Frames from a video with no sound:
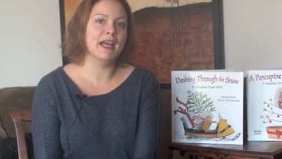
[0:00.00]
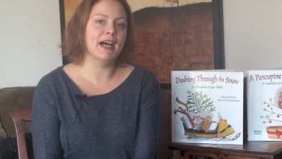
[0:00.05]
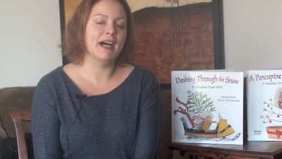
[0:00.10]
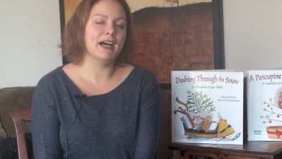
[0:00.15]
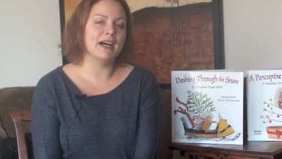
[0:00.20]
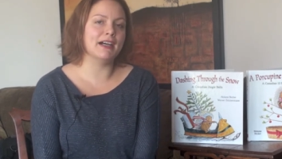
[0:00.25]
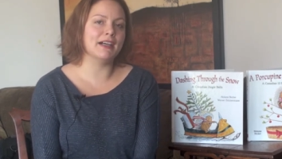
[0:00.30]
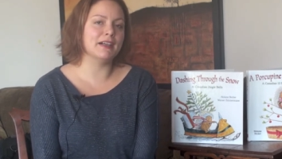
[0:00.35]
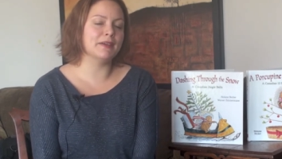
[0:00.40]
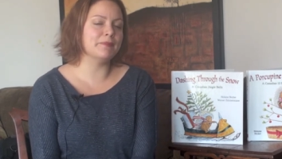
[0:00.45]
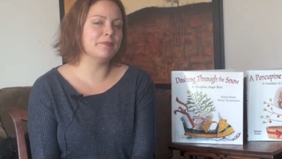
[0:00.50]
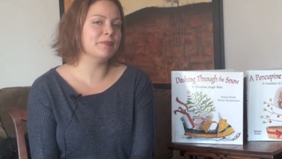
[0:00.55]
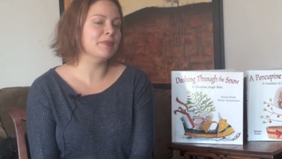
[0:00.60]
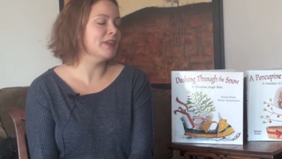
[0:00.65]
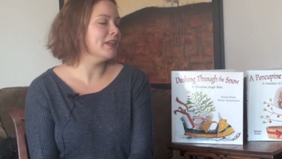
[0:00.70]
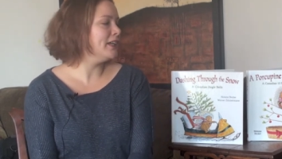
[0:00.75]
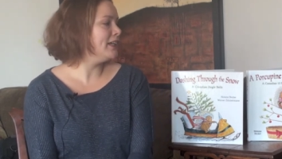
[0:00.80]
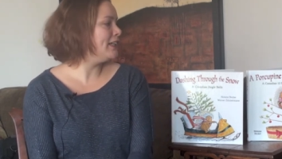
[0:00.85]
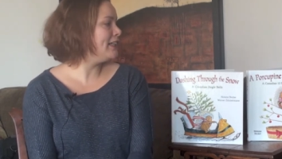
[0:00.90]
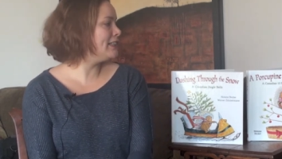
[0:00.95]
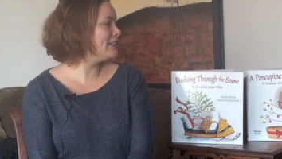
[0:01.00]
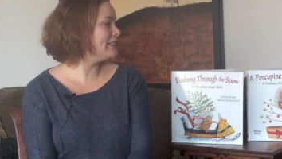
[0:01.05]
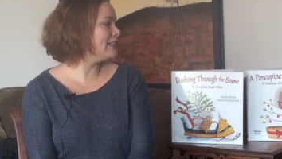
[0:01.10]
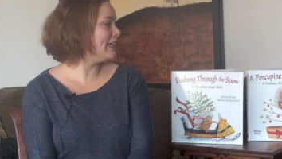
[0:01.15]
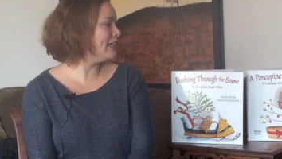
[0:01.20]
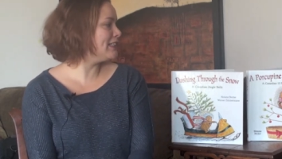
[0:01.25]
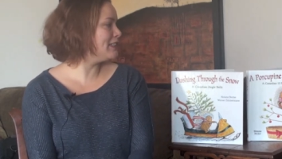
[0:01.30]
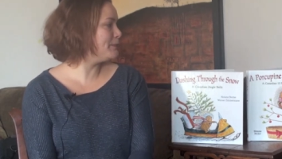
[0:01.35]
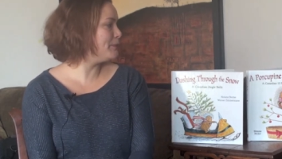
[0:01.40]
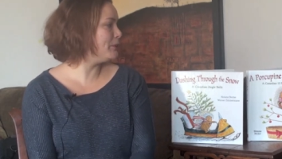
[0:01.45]
Um, his
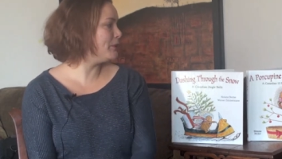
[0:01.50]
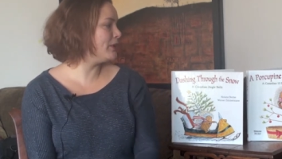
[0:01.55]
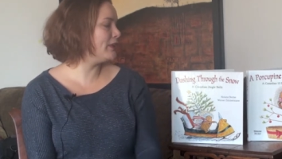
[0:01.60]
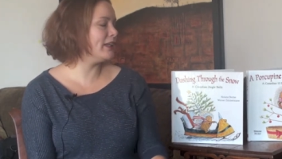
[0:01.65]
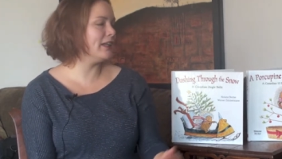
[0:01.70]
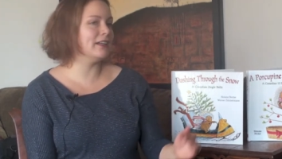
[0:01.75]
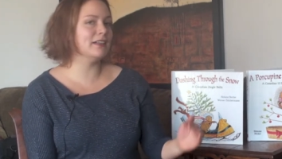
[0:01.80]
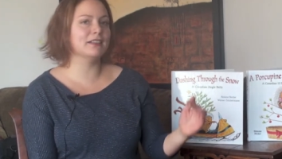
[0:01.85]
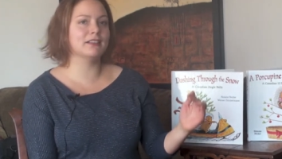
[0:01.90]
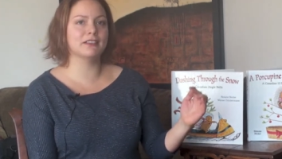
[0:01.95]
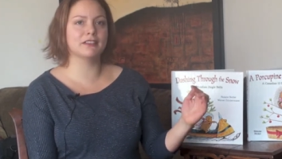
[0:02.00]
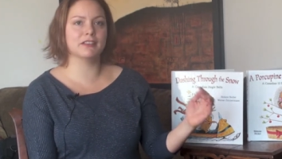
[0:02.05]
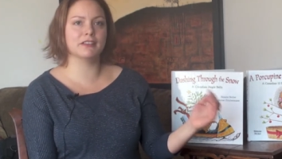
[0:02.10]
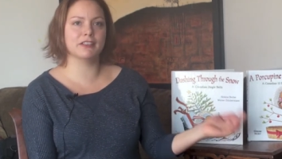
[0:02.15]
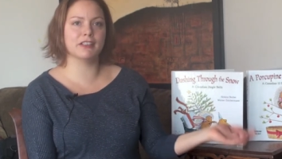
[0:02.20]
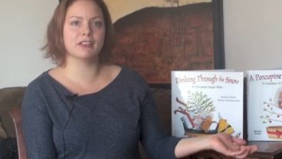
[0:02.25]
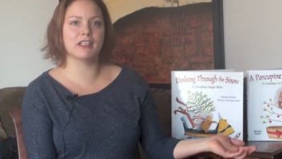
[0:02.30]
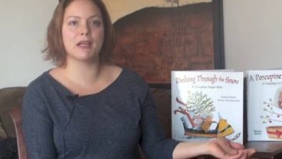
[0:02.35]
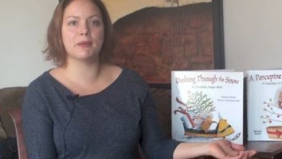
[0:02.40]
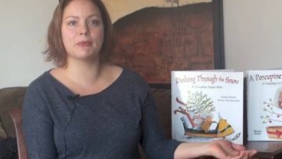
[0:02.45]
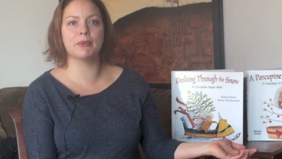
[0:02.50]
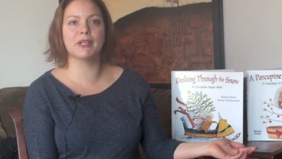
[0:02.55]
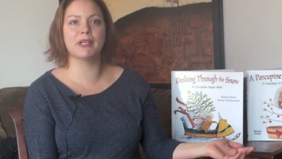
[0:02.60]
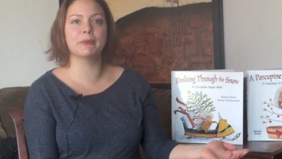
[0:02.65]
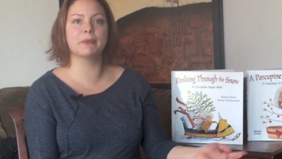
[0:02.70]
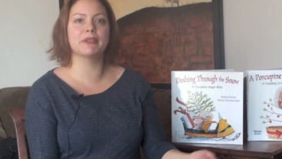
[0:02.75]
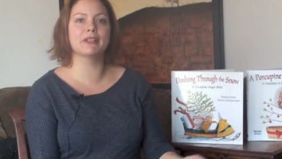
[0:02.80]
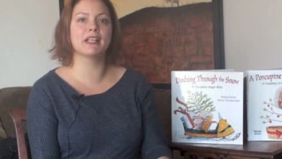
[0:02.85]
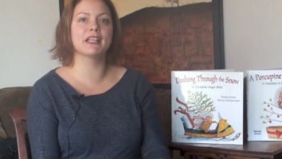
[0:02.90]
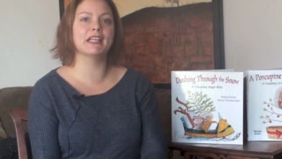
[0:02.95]
last book, uh,
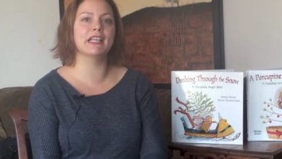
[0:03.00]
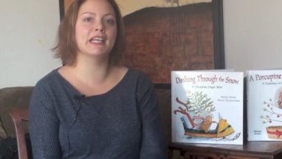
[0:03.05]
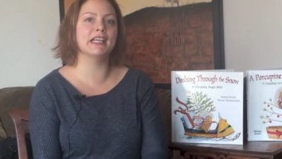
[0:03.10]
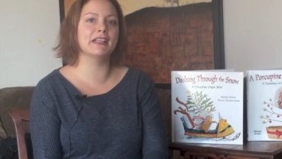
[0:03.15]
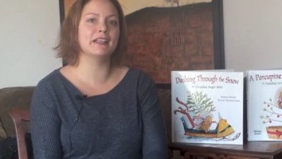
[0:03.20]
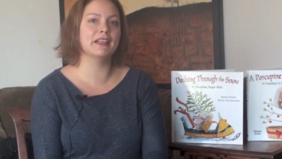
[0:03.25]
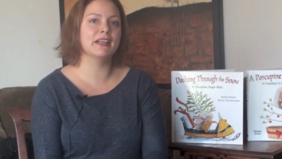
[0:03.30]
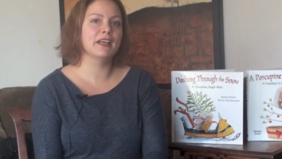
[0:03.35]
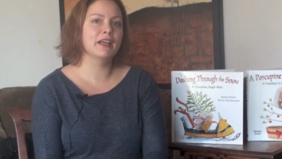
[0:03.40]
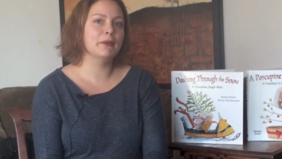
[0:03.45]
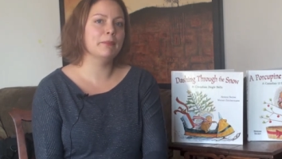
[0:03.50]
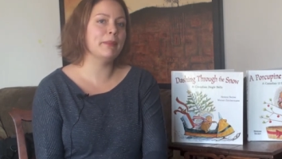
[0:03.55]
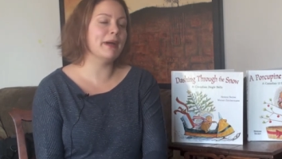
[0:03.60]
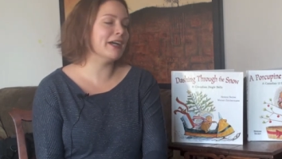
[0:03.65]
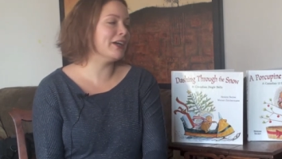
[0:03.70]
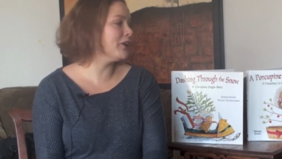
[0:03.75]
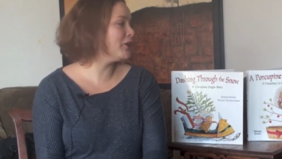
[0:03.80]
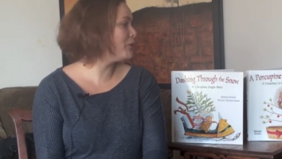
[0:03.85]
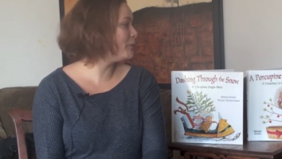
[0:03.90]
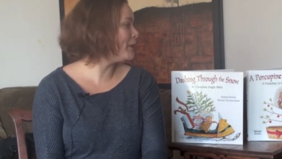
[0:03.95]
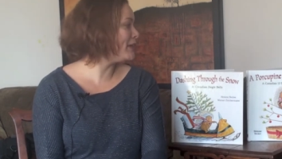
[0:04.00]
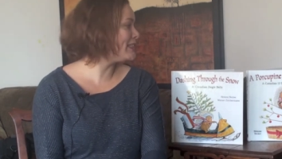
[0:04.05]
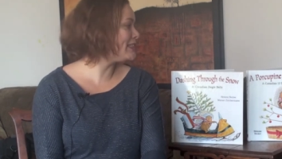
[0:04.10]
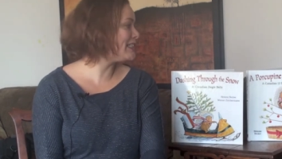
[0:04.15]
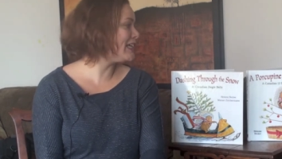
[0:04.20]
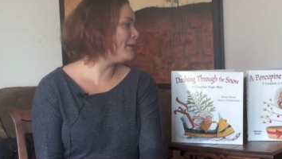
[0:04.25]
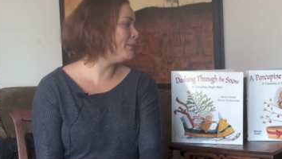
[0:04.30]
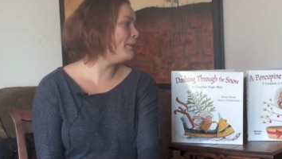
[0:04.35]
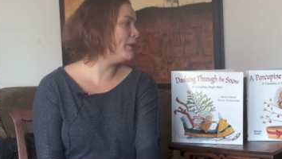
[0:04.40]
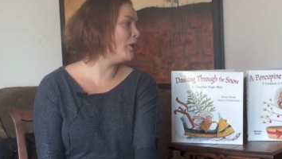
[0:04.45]
collaborating with Helaine Becker,
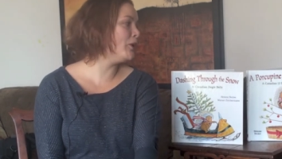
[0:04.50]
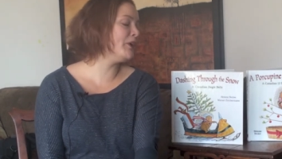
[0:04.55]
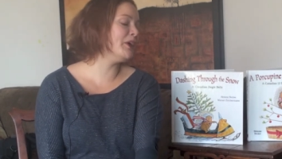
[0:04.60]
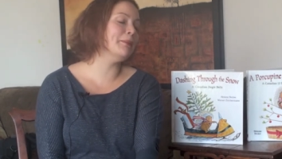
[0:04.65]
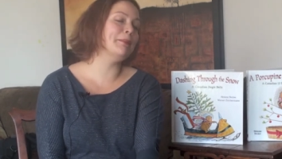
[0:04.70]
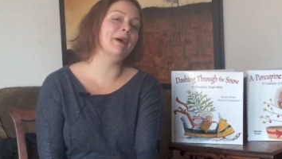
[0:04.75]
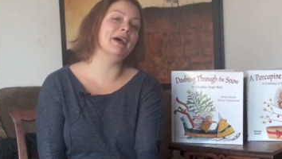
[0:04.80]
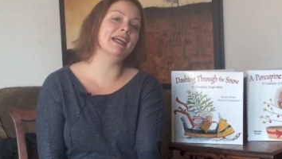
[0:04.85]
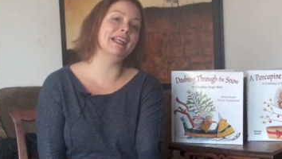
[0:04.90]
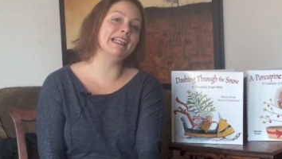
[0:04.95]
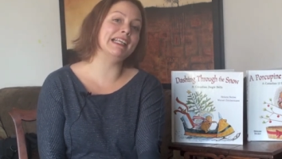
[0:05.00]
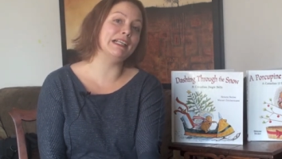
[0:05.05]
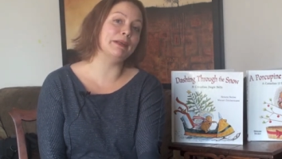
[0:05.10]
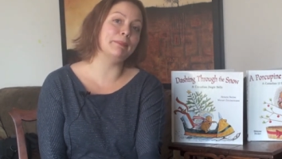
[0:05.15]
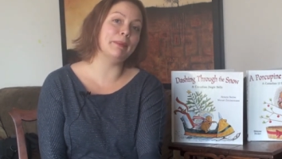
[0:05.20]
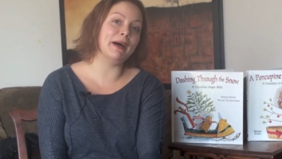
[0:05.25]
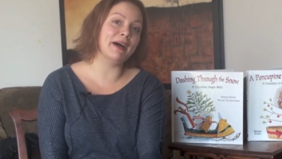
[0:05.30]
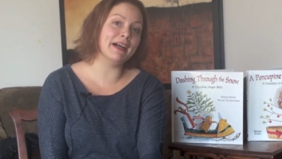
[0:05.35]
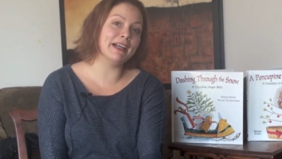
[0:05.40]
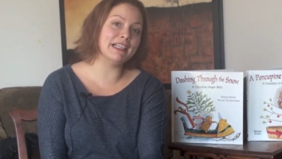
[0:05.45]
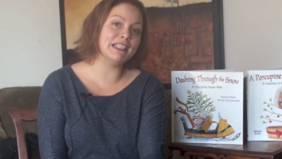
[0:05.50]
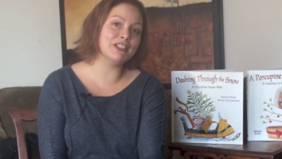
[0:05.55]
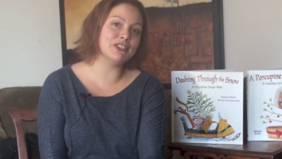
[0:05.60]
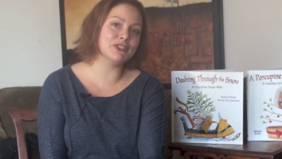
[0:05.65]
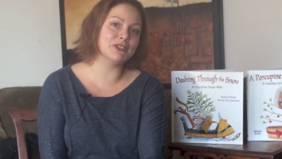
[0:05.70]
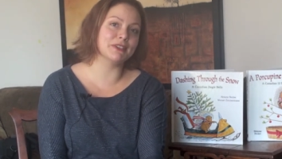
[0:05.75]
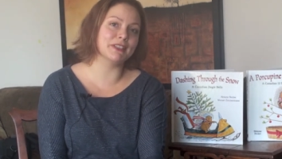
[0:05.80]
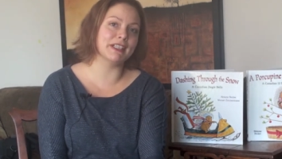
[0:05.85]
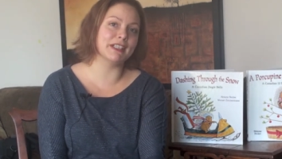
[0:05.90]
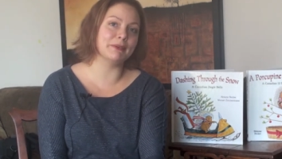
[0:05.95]
was A Porcupine in a Pine
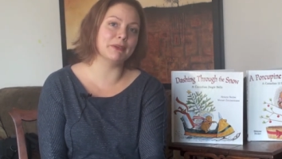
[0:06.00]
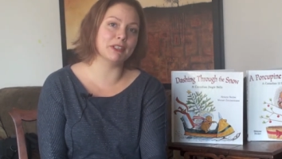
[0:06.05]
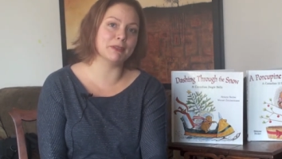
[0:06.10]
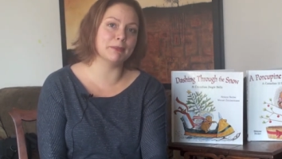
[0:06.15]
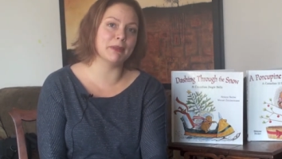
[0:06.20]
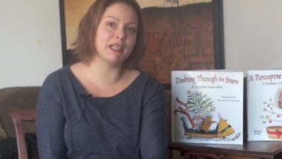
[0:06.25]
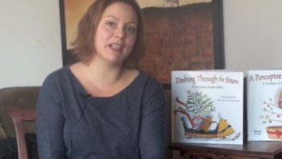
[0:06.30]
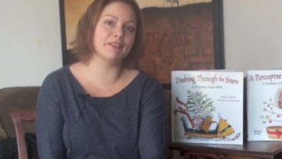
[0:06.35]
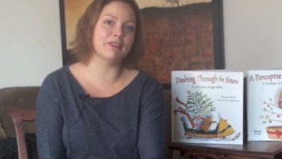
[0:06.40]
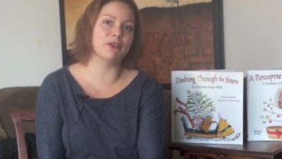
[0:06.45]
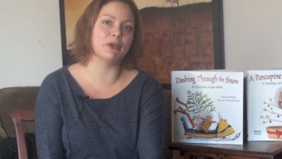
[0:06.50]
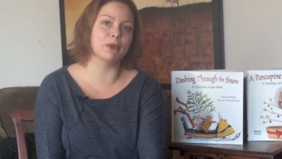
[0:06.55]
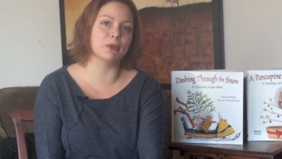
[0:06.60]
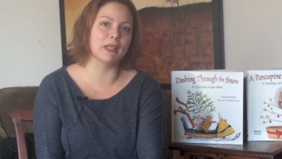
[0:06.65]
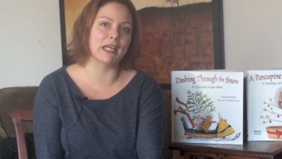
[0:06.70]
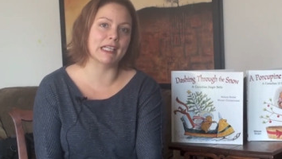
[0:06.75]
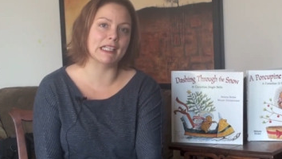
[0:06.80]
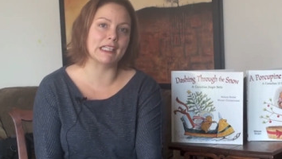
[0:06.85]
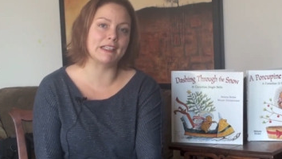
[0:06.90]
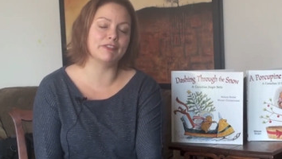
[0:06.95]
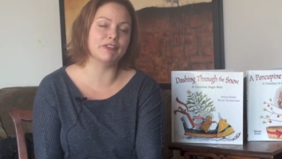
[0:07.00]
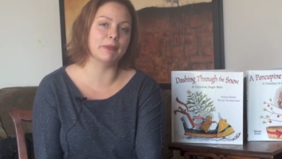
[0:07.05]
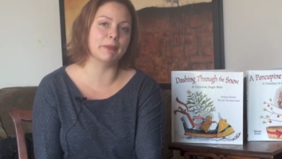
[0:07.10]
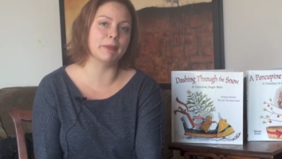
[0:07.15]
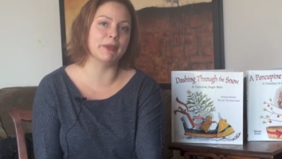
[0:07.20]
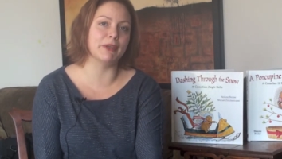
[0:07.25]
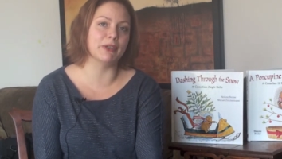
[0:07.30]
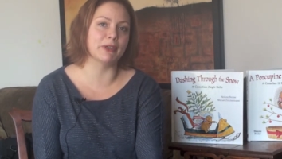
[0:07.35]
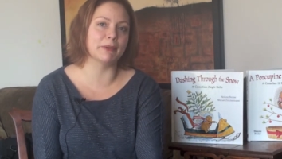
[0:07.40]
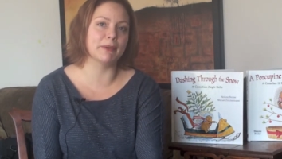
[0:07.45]
Tree, which many of you are likely
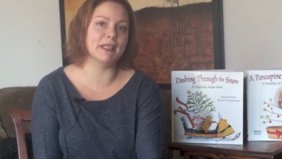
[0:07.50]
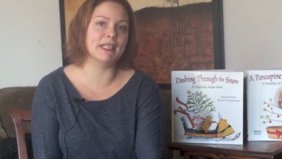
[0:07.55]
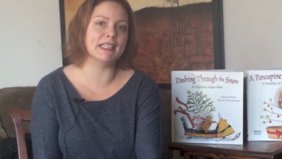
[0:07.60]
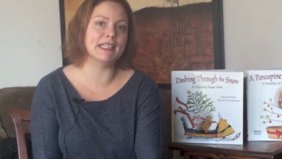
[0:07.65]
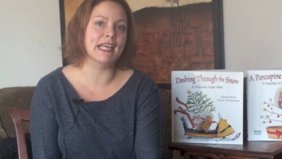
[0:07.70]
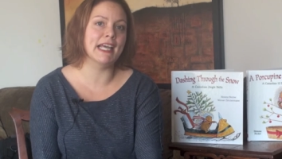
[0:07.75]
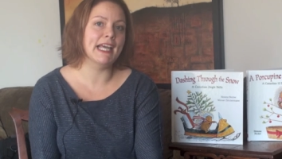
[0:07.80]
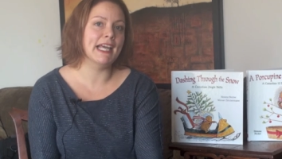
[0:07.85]
familiar with.